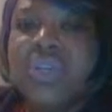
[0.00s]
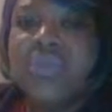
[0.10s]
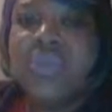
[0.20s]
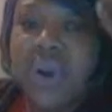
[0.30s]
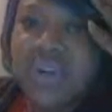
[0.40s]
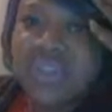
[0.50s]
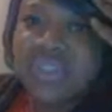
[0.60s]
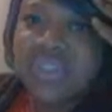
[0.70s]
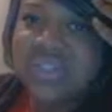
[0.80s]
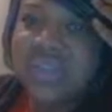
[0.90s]
for
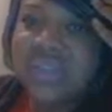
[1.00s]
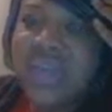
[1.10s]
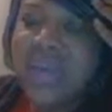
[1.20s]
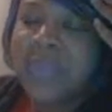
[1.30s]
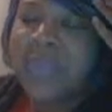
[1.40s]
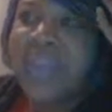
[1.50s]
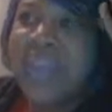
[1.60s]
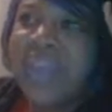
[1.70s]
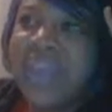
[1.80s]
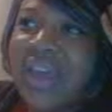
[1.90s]
artists to do that.
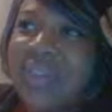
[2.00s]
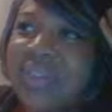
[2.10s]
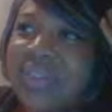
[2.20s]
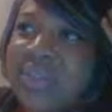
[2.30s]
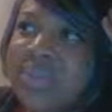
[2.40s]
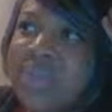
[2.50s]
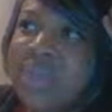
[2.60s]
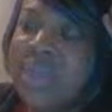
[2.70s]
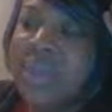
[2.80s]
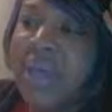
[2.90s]
I'm also
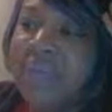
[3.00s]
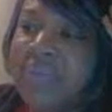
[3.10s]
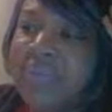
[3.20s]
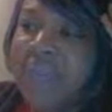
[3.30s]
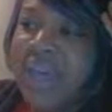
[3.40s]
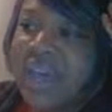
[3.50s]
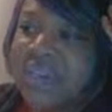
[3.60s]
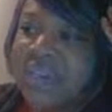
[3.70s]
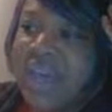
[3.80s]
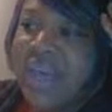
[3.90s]
thinking about the
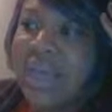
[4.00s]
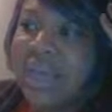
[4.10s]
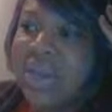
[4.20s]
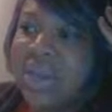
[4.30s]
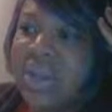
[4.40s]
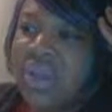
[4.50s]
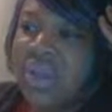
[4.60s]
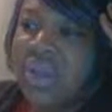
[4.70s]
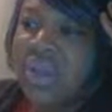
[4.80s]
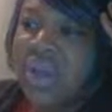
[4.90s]
fact that
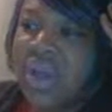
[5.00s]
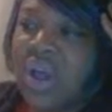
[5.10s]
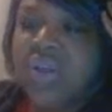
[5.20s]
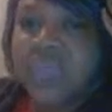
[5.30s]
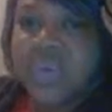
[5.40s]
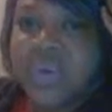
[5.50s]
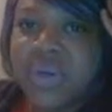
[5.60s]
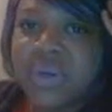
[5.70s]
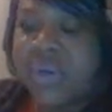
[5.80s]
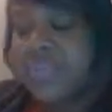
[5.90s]
all of the
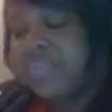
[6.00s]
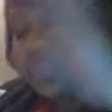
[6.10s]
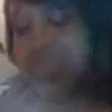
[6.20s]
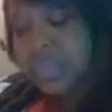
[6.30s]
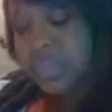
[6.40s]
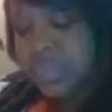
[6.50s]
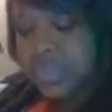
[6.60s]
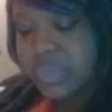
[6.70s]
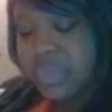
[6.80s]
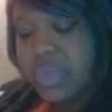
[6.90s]
work,
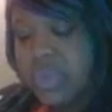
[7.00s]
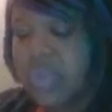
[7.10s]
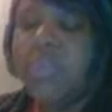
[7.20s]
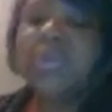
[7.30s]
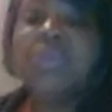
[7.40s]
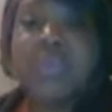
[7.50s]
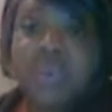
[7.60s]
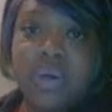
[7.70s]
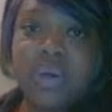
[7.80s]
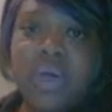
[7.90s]
well, most of
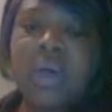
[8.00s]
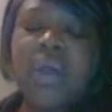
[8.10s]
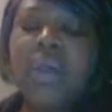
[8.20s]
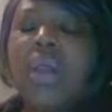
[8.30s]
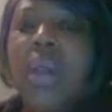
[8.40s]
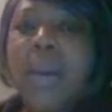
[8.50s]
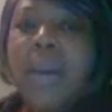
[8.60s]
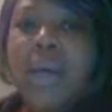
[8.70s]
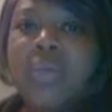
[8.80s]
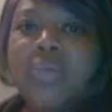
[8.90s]
the work, not all,
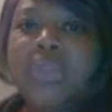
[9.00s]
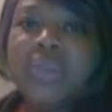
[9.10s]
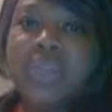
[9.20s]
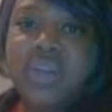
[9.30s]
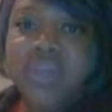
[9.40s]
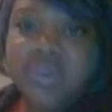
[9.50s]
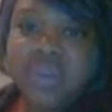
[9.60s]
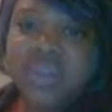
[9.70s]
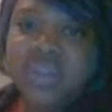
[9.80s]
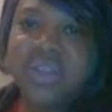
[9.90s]
the majority of the
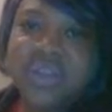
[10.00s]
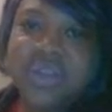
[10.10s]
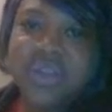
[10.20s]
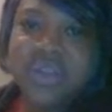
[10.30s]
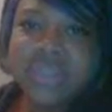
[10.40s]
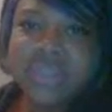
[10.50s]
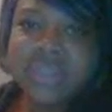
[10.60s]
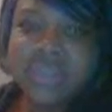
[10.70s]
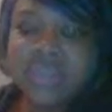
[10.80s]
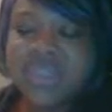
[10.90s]
work in the 30 Americans
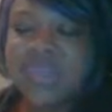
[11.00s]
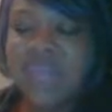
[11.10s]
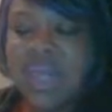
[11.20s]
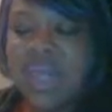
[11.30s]
exhibit